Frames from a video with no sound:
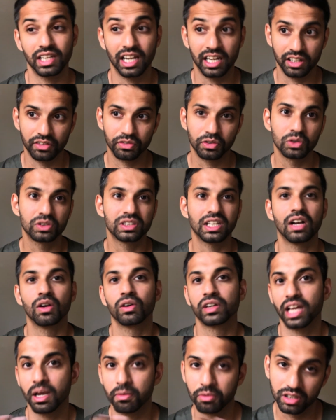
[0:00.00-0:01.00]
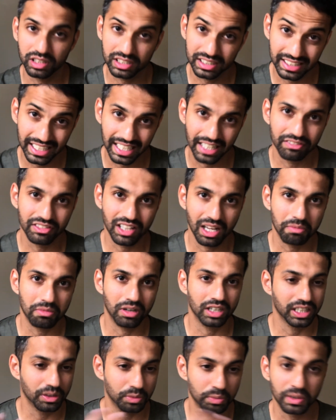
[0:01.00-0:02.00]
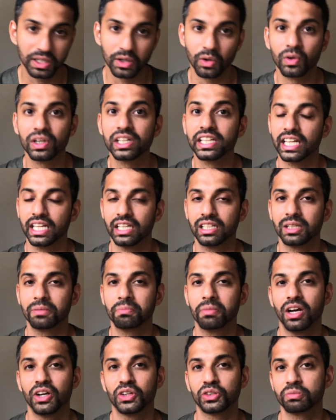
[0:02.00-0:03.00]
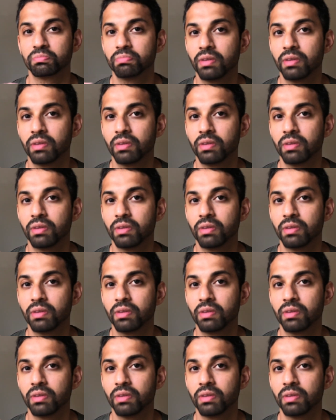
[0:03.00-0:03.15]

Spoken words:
And if you said, okay, I'm going to save that money, it would be only £80.